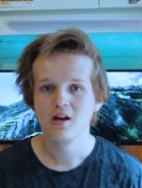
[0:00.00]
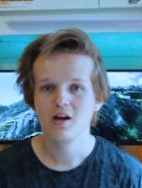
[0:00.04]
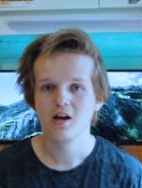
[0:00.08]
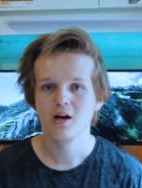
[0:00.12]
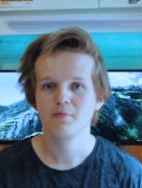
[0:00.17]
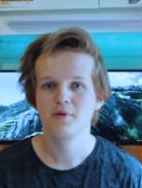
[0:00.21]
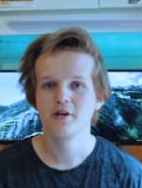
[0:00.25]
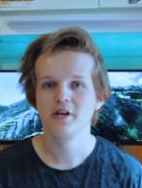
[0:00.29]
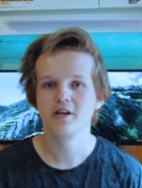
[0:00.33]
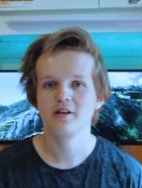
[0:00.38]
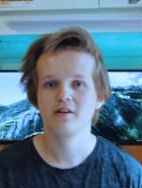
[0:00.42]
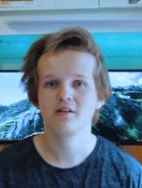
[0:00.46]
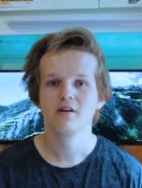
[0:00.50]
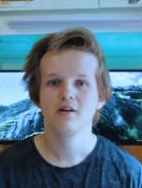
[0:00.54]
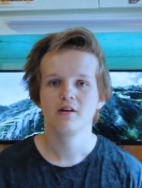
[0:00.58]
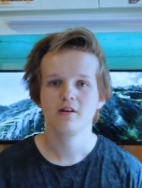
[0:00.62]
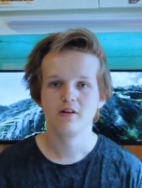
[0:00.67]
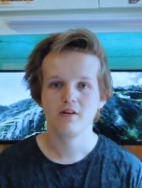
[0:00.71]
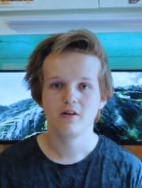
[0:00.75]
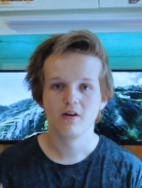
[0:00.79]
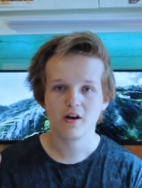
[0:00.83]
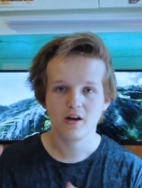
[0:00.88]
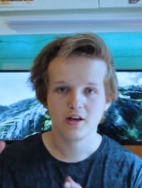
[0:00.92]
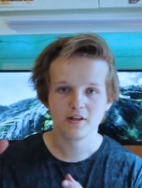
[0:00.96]
I mean
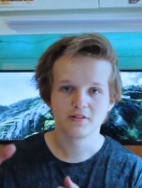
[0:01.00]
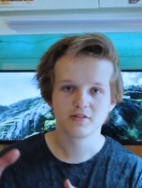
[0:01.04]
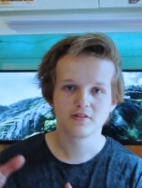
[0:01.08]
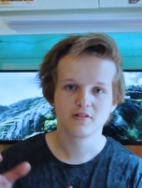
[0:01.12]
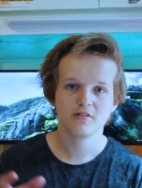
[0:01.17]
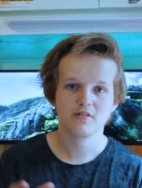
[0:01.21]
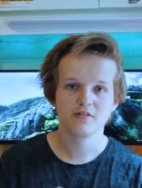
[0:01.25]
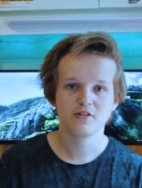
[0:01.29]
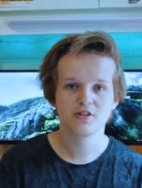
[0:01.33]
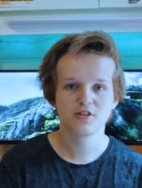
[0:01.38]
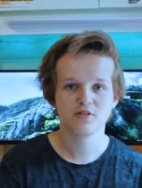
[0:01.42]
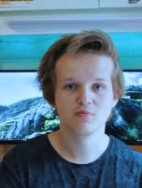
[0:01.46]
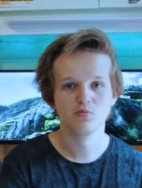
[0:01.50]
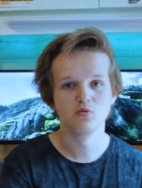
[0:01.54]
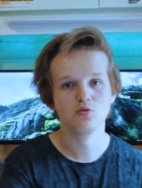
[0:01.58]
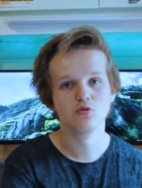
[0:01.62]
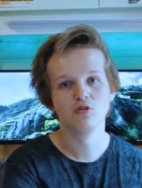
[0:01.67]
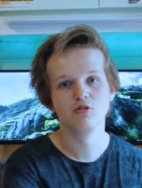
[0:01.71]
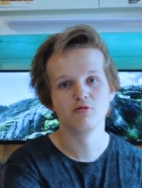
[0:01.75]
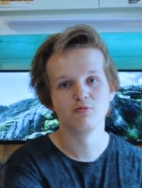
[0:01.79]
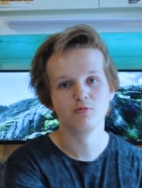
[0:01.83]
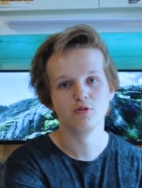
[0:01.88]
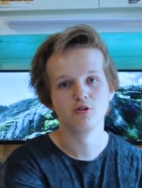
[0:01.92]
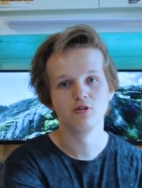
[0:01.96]
nice,
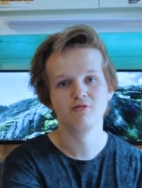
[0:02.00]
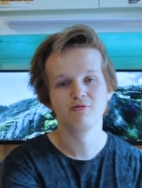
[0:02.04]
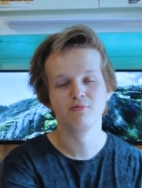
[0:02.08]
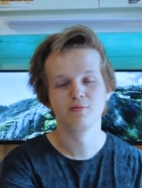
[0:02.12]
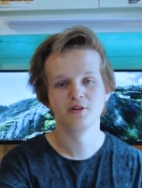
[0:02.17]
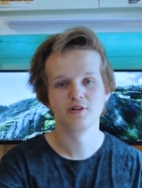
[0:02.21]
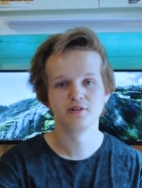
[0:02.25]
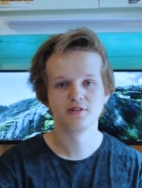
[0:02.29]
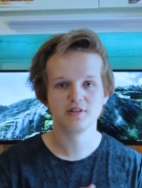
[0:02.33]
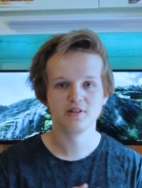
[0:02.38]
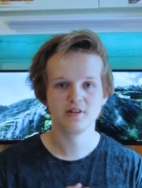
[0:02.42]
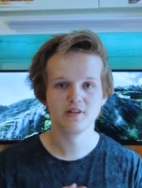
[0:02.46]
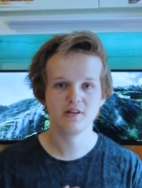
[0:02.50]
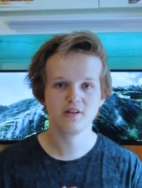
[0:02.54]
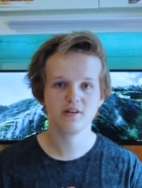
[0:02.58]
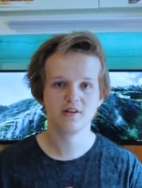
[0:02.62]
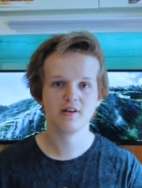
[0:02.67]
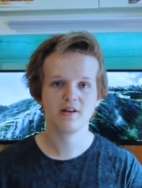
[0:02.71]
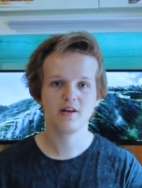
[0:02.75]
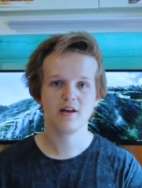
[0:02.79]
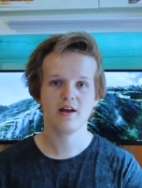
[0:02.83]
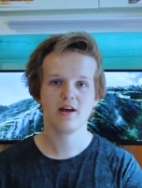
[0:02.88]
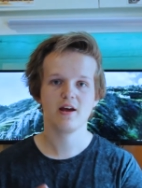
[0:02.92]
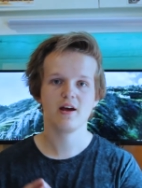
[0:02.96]
smooth movements
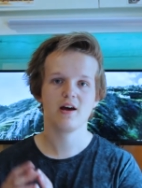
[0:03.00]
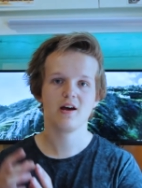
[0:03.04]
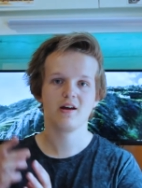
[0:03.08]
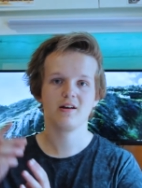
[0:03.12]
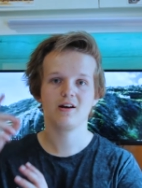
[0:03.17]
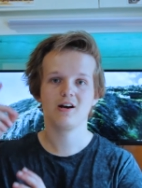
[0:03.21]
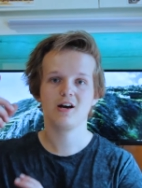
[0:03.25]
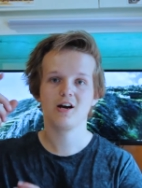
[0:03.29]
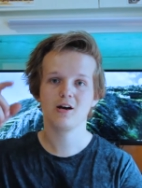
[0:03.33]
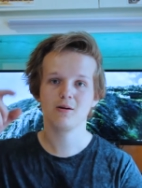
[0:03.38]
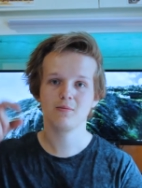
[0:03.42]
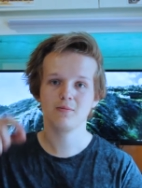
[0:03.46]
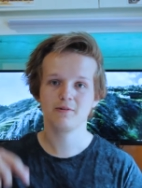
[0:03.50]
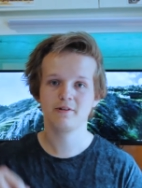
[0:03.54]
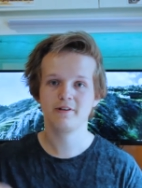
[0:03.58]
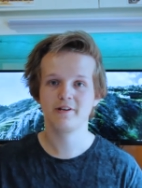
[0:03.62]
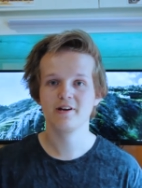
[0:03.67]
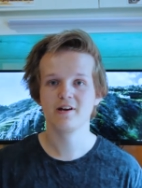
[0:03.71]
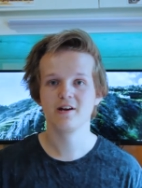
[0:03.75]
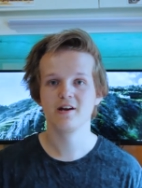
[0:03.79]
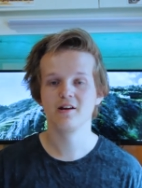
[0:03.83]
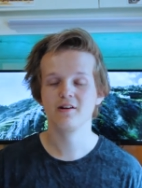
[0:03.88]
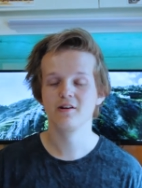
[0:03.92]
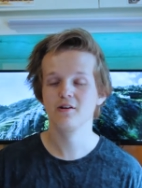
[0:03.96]
in, out, up,
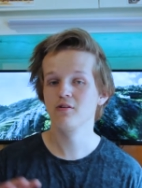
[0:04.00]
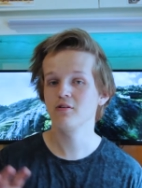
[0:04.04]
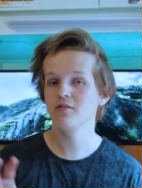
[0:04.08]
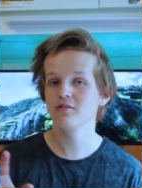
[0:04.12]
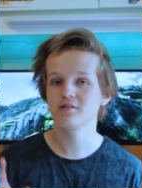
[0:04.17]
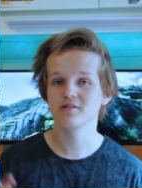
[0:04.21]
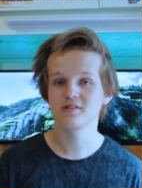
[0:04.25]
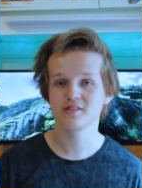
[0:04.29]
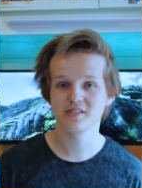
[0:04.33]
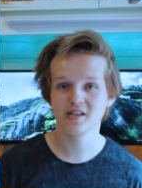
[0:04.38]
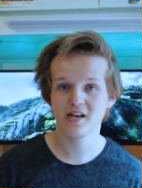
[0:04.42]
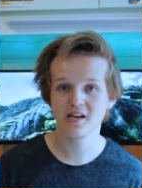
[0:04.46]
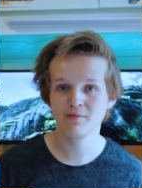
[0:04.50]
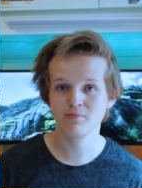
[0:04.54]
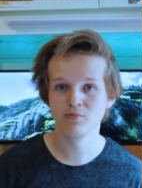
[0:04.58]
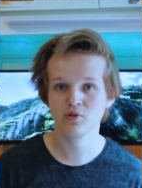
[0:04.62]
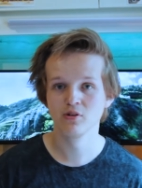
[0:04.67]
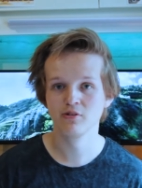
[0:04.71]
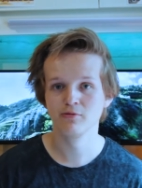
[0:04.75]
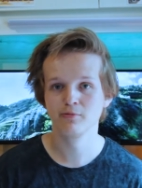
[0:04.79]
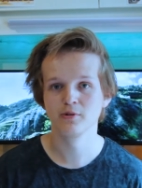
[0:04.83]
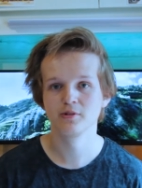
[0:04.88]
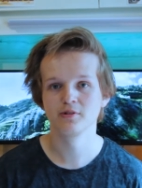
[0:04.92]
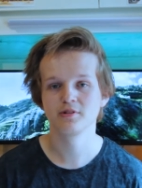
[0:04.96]
down, not the same
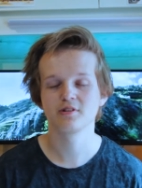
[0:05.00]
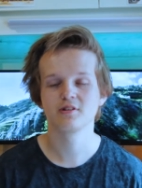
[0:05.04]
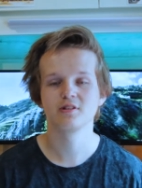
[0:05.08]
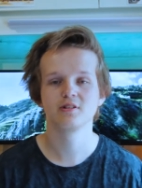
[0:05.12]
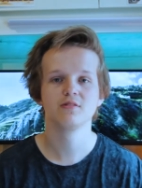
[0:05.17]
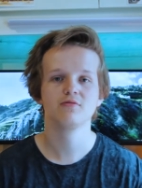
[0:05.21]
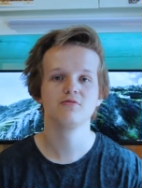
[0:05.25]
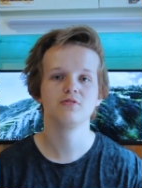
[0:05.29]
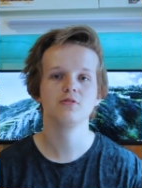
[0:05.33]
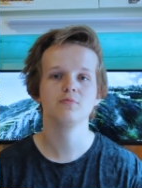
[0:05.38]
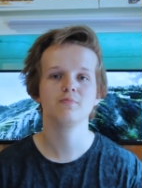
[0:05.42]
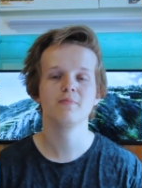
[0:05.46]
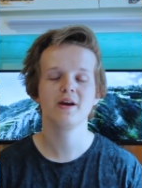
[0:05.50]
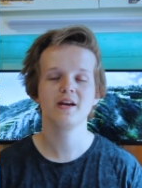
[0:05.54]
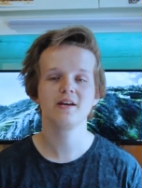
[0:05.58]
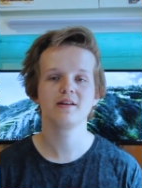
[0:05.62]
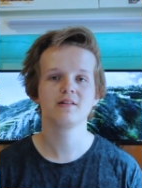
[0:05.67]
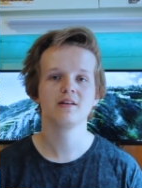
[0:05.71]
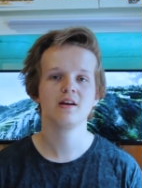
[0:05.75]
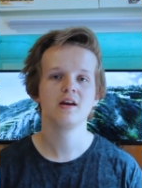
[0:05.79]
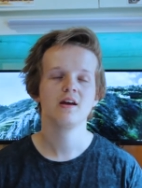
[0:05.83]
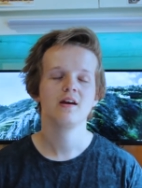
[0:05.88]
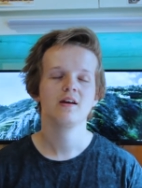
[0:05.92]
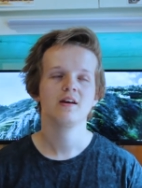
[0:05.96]
movements, because if you
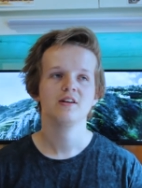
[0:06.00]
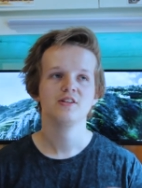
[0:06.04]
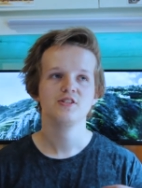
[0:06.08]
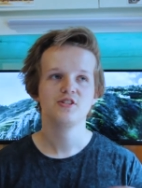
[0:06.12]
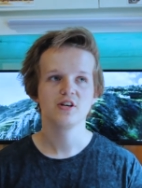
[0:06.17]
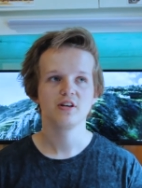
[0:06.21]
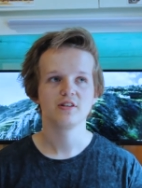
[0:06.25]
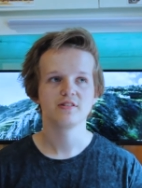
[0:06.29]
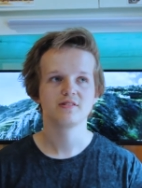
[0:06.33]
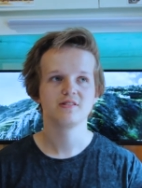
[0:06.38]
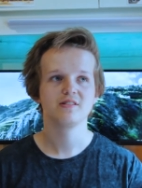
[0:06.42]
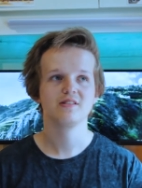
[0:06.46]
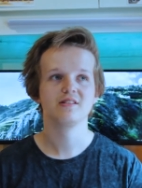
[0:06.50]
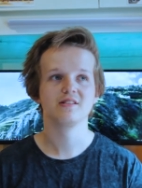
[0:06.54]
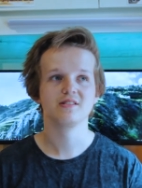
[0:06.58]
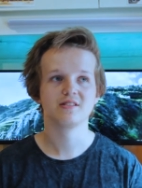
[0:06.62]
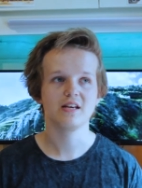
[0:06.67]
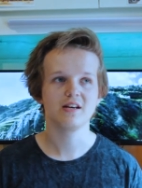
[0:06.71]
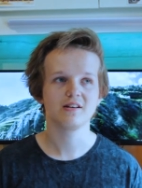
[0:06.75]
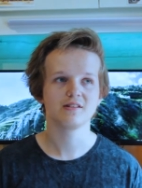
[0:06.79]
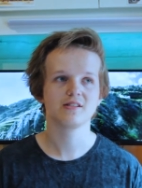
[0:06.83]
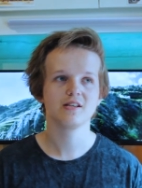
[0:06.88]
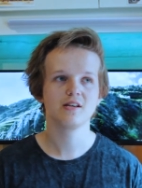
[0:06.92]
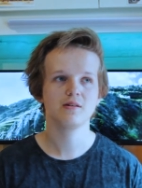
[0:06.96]
make just the
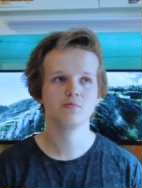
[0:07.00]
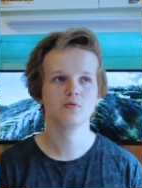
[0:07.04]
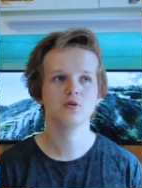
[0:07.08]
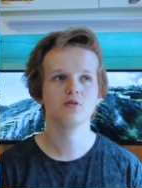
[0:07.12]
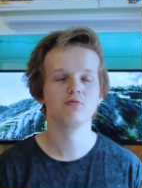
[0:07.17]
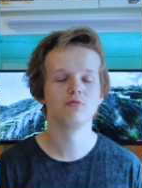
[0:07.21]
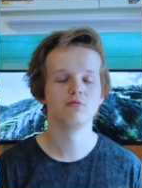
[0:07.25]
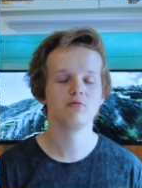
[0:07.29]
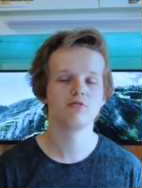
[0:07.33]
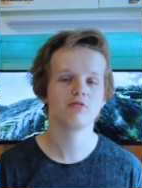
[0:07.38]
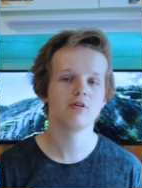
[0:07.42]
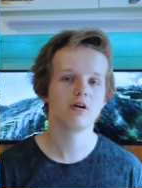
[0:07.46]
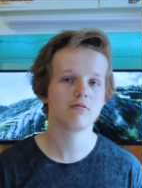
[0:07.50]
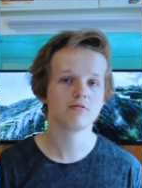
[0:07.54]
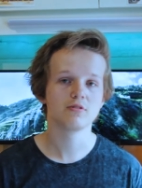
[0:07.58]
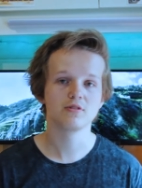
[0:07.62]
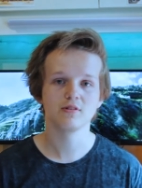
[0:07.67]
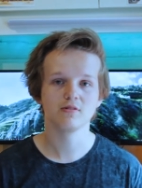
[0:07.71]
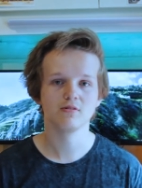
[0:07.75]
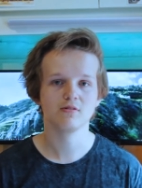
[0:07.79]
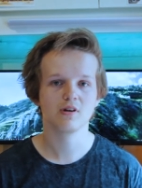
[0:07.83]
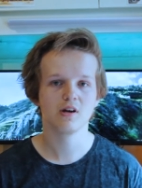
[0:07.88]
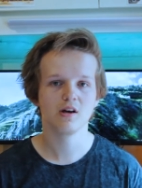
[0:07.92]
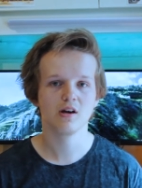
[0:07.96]
exact same movement for every
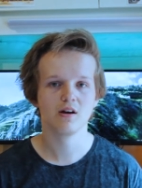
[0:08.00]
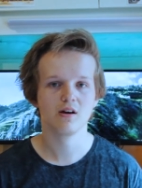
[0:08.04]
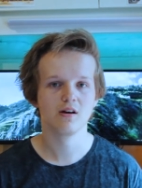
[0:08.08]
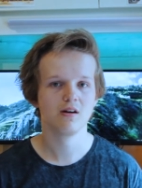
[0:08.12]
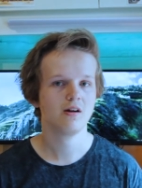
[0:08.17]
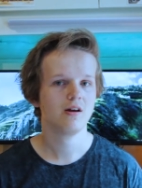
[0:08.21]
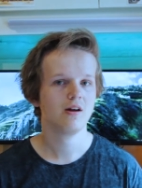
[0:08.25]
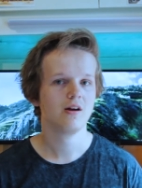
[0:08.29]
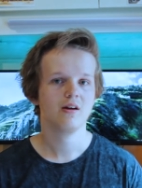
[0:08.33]
single car,